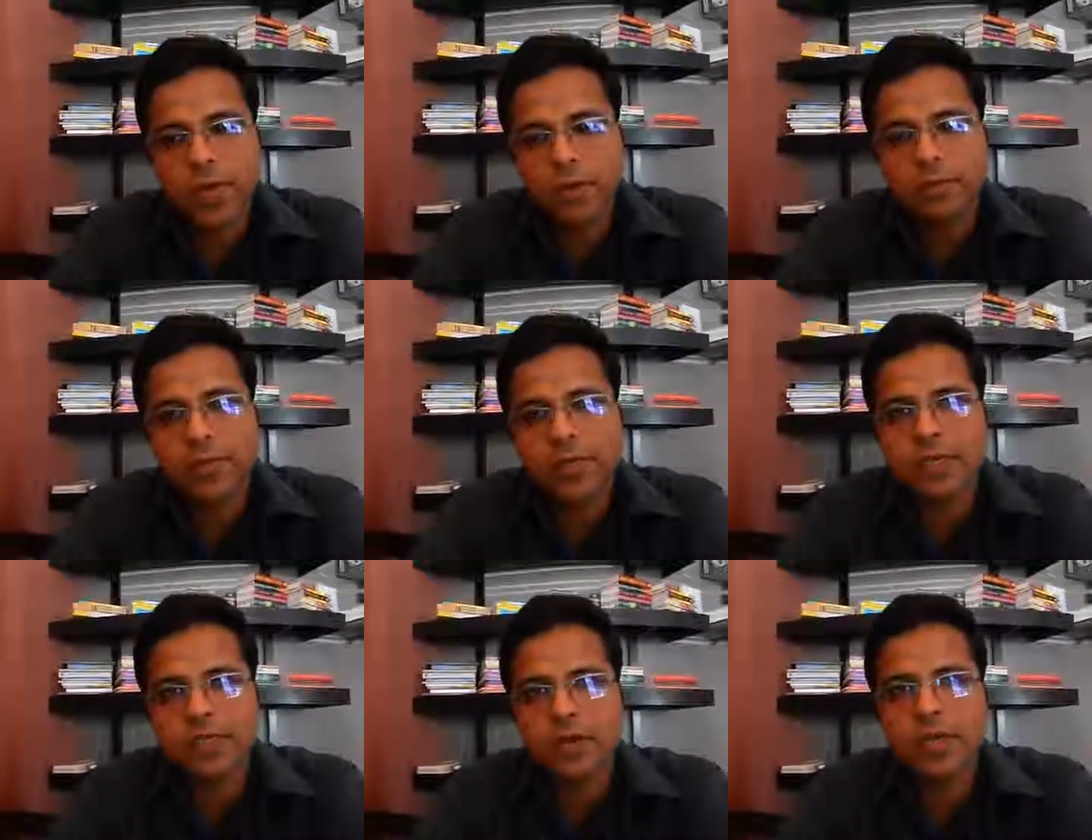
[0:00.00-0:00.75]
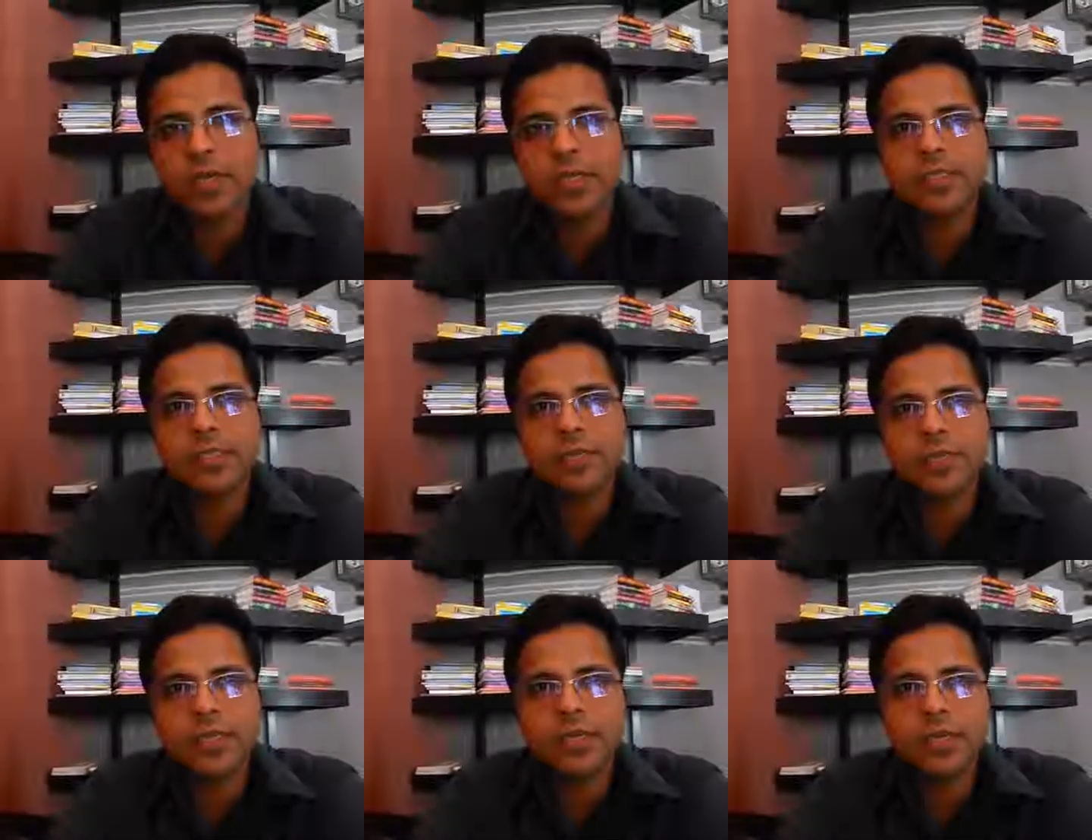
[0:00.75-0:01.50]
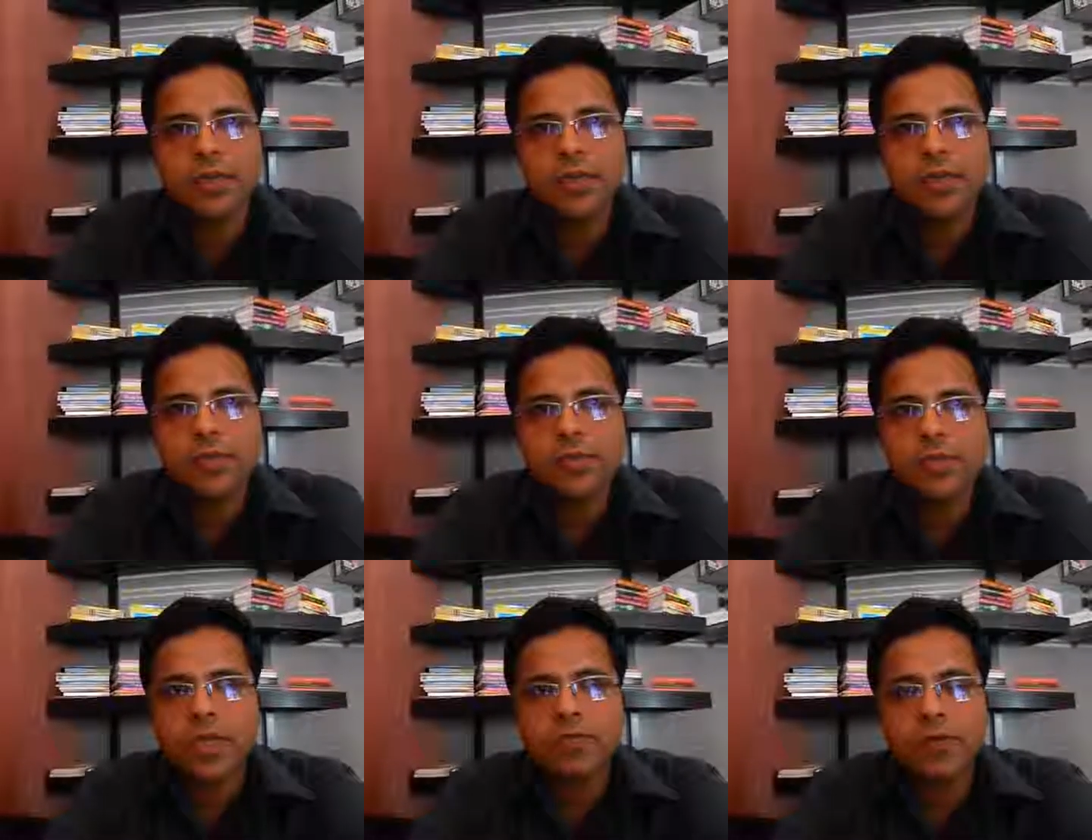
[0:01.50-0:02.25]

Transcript: emphasize on in each subject so that